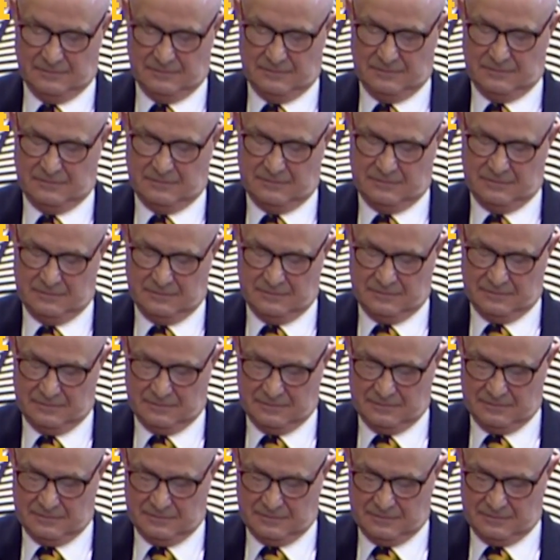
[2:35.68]

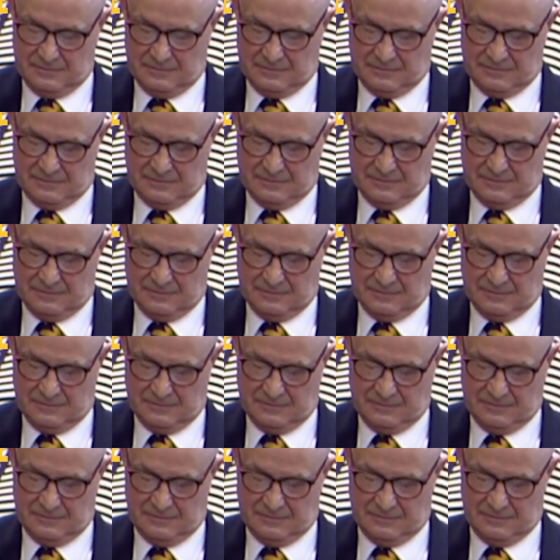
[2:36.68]

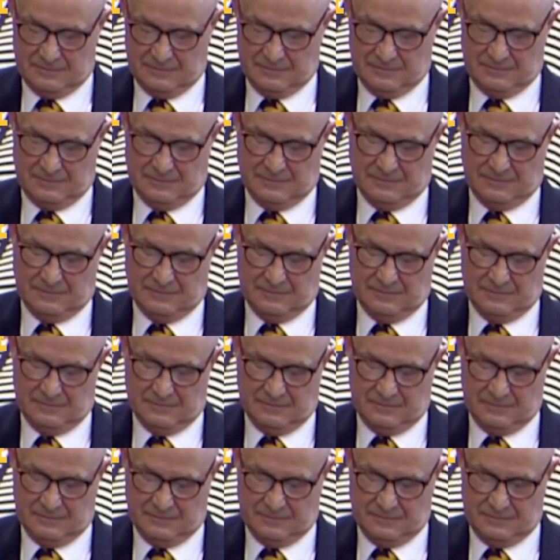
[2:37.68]

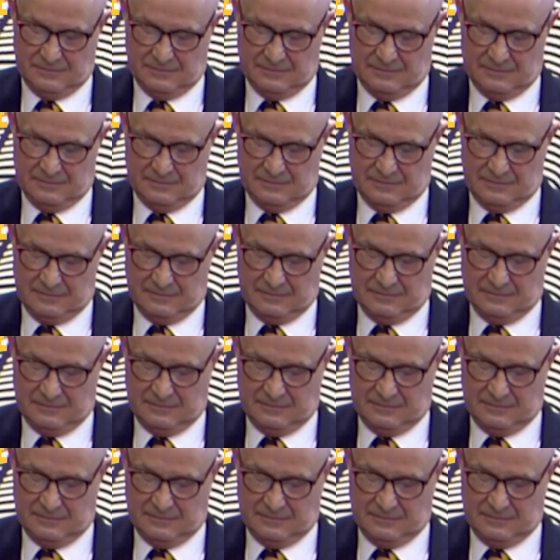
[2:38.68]
The person shown says nothing.